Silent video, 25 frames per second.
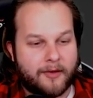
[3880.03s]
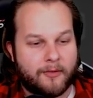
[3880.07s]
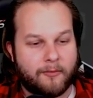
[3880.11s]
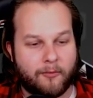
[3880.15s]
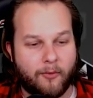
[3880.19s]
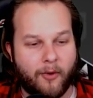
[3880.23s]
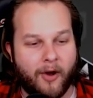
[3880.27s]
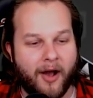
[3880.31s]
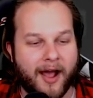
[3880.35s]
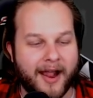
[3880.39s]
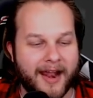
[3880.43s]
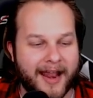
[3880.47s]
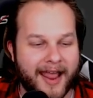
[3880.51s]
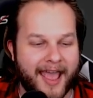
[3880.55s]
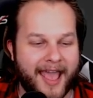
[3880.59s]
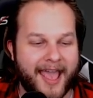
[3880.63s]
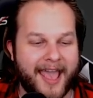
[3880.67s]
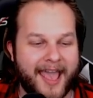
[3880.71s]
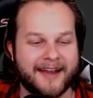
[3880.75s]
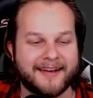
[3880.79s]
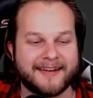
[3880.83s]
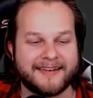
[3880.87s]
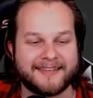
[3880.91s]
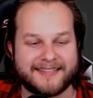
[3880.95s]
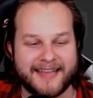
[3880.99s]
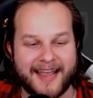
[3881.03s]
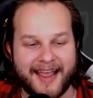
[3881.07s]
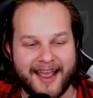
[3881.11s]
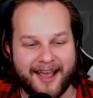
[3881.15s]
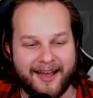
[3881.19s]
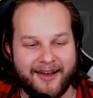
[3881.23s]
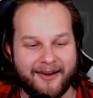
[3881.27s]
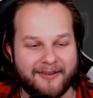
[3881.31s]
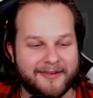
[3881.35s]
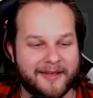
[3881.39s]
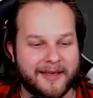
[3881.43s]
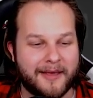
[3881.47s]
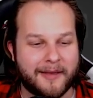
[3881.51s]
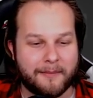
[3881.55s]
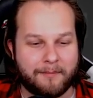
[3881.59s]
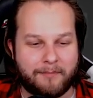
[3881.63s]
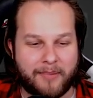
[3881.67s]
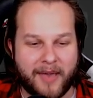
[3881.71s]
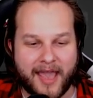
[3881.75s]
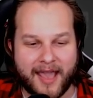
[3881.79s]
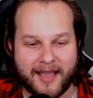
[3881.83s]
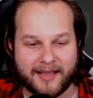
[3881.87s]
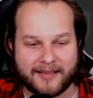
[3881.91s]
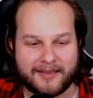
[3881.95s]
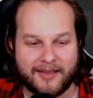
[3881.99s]
What had it down,
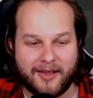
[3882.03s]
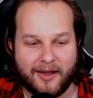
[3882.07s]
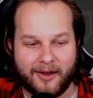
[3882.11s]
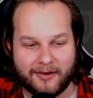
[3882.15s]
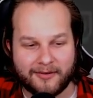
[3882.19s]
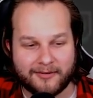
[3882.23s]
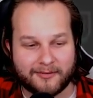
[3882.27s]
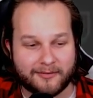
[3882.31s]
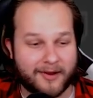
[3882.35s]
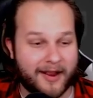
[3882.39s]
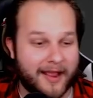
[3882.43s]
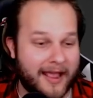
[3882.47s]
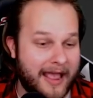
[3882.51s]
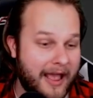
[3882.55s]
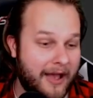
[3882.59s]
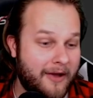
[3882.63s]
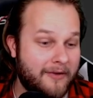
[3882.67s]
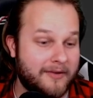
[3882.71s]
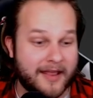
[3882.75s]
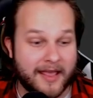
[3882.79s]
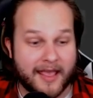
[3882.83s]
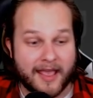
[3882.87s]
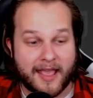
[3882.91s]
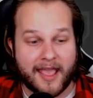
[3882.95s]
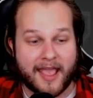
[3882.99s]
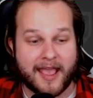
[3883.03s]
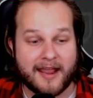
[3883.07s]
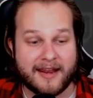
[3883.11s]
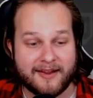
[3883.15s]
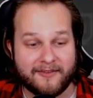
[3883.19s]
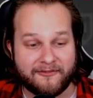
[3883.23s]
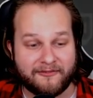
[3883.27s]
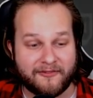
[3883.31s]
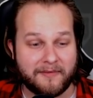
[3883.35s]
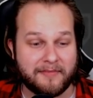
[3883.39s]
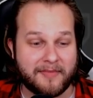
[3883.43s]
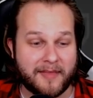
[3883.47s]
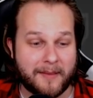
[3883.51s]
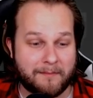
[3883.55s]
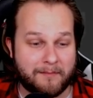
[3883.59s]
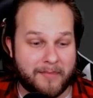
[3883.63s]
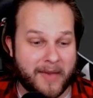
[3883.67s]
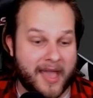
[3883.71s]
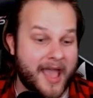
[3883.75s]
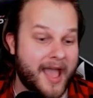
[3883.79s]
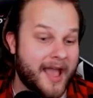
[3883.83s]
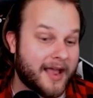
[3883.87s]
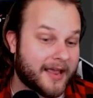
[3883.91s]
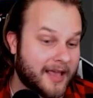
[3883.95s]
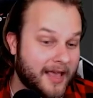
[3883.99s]
backyard ground. Hit it from the
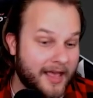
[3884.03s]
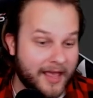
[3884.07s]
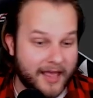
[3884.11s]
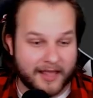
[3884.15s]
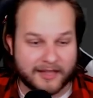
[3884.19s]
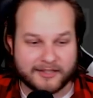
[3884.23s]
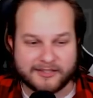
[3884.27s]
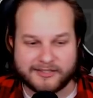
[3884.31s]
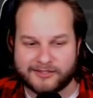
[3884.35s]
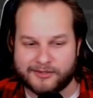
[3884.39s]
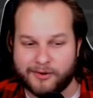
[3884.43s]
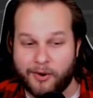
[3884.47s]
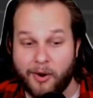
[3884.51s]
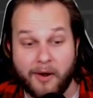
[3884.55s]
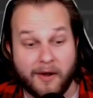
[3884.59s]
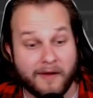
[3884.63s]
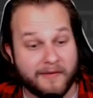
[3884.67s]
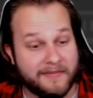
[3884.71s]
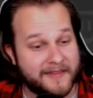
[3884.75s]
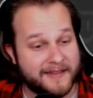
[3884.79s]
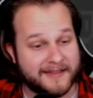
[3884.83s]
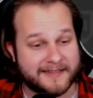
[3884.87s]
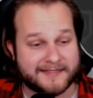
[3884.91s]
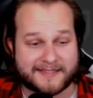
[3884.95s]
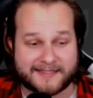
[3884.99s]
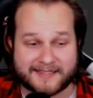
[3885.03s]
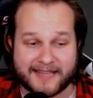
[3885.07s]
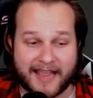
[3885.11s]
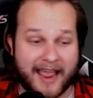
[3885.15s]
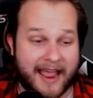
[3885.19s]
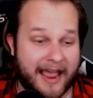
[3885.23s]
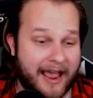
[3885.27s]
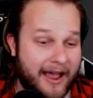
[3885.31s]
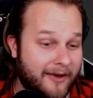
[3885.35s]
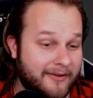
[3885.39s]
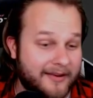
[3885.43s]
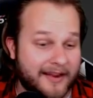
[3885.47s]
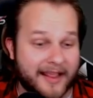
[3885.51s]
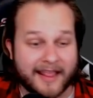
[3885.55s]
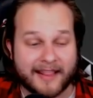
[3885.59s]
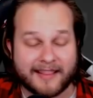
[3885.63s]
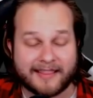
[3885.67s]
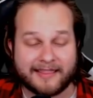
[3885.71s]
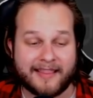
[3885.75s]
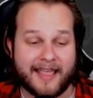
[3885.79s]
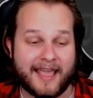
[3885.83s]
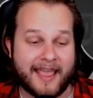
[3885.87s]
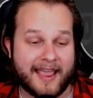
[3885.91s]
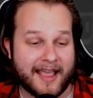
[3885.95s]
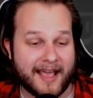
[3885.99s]
back, enjoy the sound.
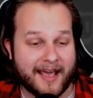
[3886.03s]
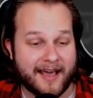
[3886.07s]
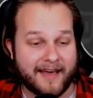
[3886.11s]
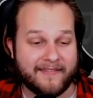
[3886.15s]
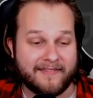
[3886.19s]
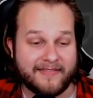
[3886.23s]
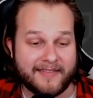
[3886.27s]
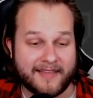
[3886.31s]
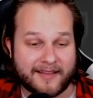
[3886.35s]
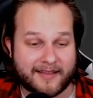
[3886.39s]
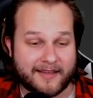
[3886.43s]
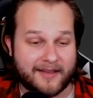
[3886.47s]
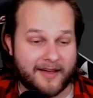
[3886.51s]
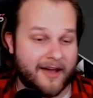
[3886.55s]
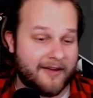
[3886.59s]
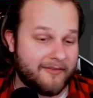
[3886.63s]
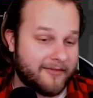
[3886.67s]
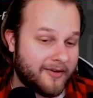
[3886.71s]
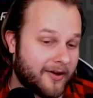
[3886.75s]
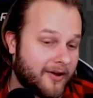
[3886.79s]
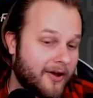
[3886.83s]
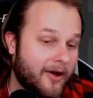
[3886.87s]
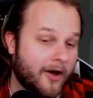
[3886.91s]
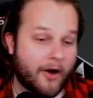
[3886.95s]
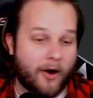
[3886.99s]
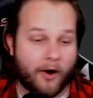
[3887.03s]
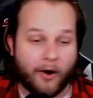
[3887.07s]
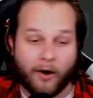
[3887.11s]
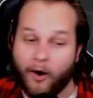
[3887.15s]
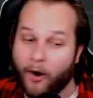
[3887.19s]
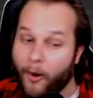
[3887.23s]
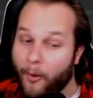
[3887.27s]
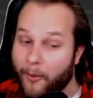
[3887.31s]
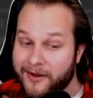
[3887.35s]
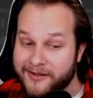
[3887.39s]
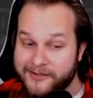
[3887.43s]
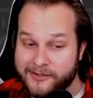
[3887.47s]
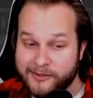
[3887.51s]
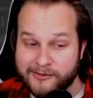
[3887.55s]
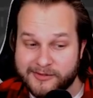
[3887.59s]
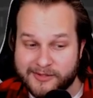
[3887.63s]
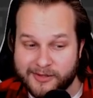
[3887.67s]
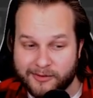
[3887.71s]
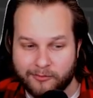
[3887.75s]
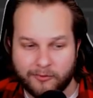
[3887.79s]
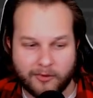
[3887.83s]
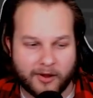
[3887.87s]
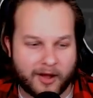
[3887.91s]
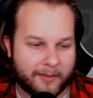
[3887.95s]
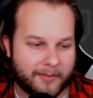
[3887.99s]
Lay on the cover Always use
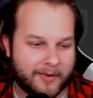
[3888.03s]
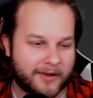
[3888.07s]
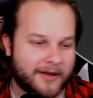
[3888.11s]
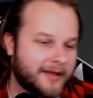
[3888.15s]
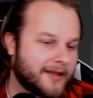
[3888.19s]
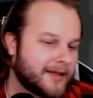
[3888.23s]
the rubber.